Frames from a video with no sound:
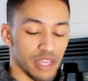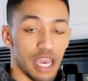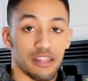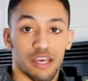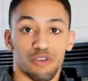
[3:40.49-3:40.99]

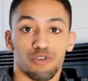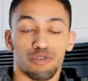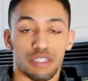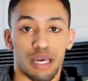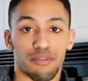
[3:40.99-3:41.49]
And then you do
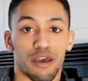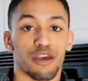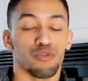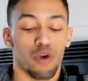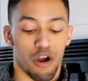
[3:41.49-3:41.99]
the same thing
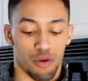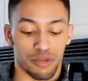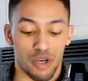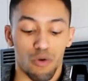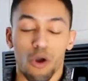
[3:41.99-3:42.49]
and you gargle.
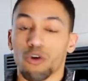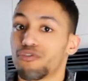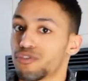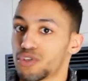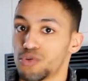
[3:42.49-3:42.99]
But don't gargle
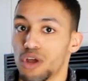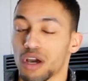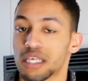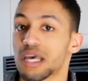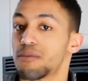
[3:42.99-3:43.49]
for too long,
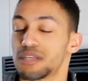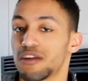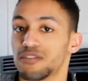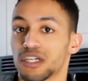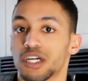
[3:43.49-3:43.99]
because apple
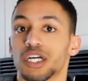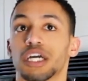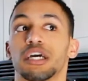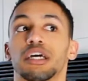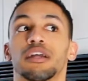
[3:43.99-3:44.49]
cider vinegar
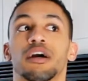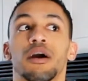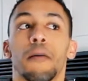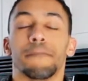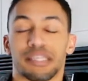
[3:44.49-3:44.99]
can
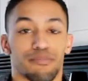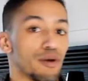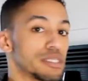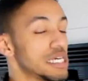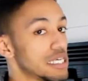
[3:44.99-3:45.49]
mess up
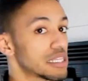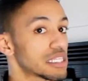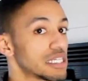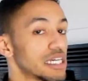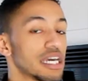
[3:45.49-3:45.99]
your
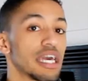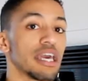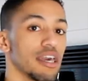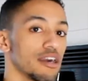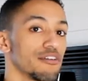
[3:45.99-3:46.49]
teeth
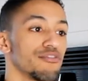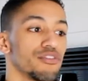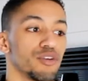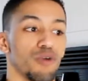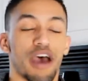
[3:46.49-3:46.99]

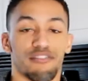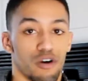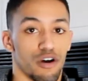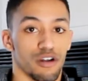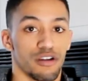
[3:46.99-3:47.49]
if you have it
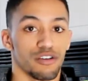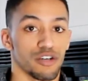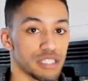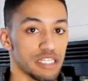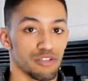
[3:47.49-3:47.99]
on
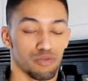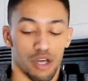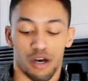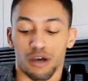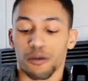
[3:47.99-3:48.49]
your teeth too
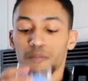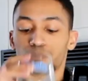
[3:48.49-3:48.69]
long.